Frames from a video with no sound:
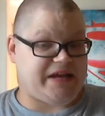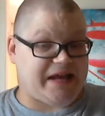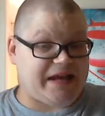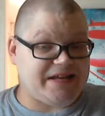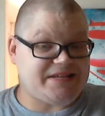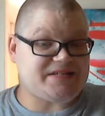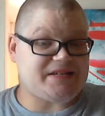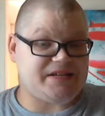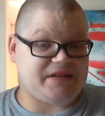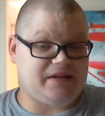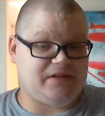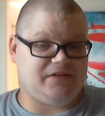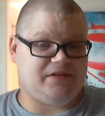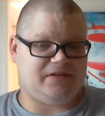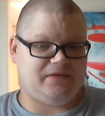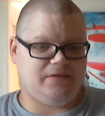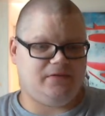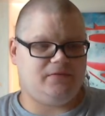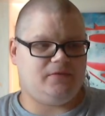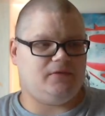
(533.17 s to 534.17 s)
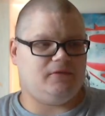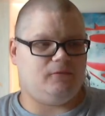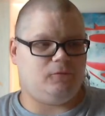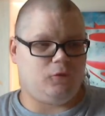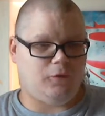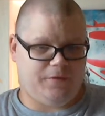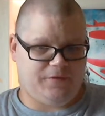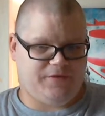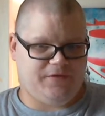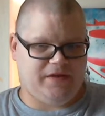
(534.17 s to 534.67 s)
SNL
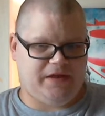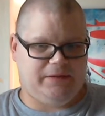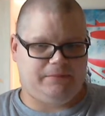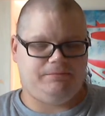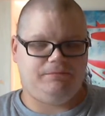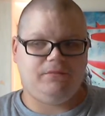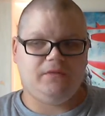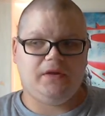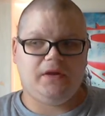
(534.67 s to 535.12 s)
worthy.